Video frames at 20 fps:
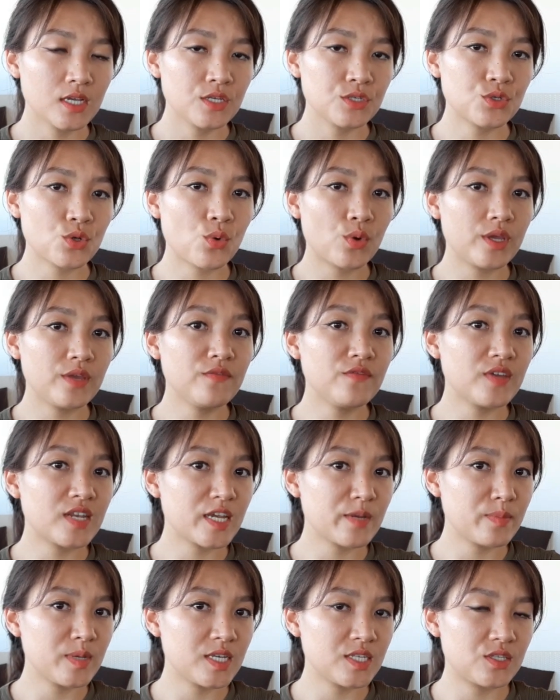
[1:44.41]
So in
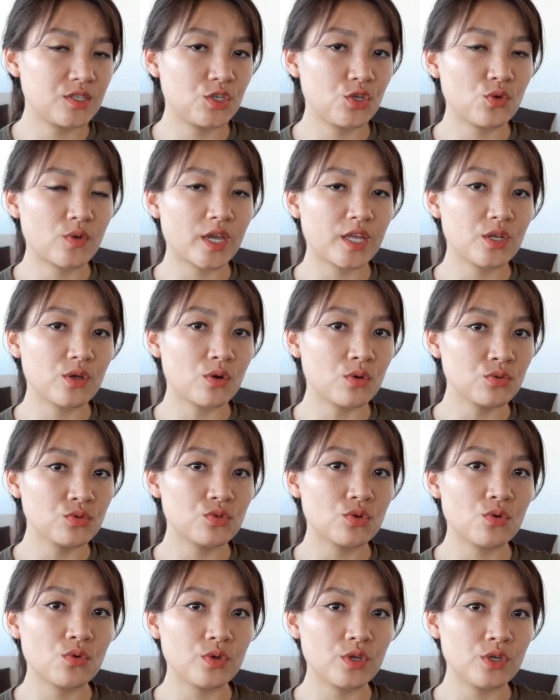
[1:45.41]
Vietnamese, you can
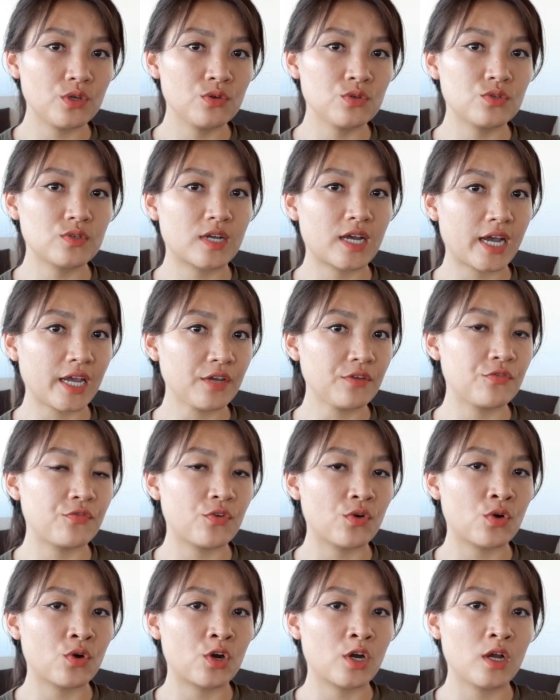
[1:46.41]
also use khách
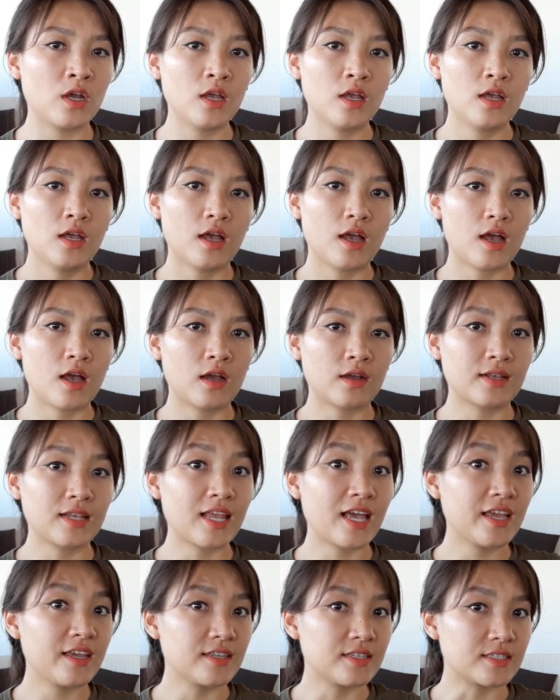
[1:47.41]
for a
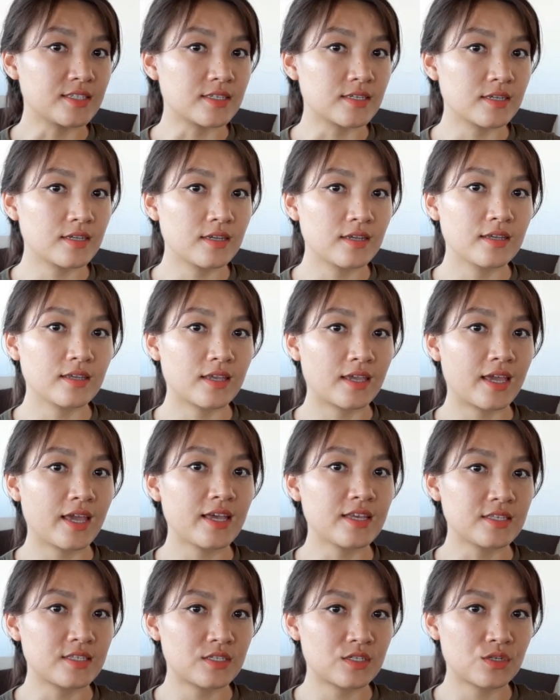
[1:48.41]
client,
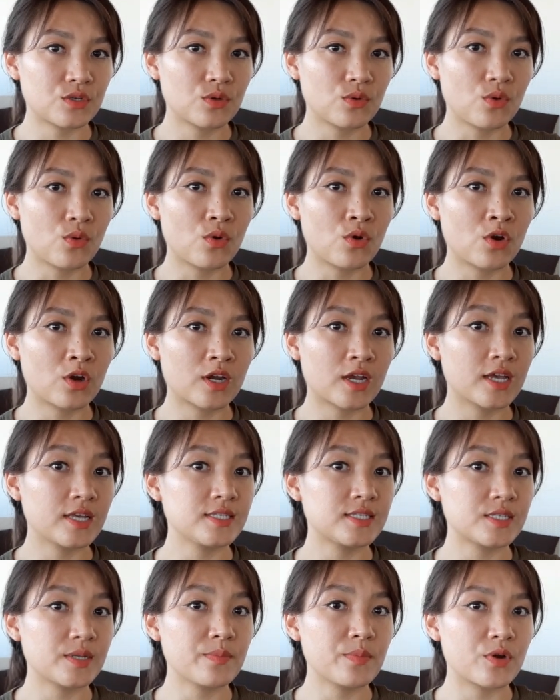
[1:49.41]
guest, or
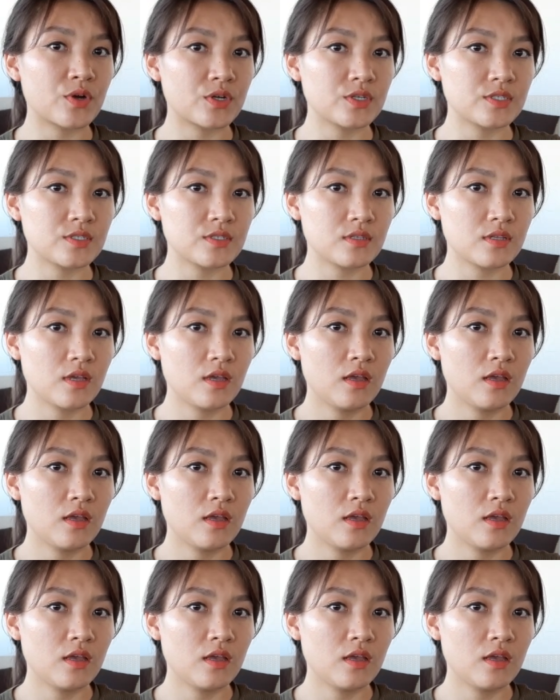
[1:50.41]
customers.